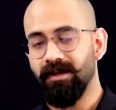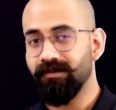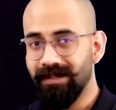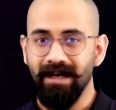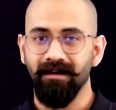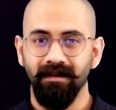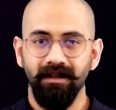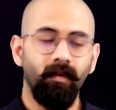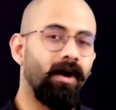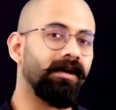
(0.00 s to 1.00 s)
So
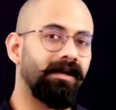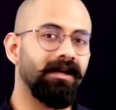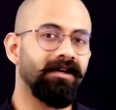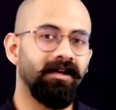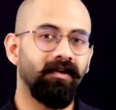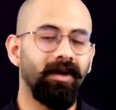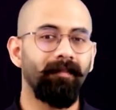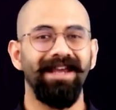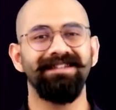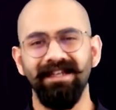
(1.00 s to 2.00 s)
then the work done will
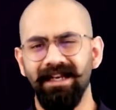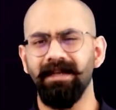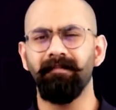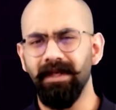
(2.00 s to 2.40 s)
basically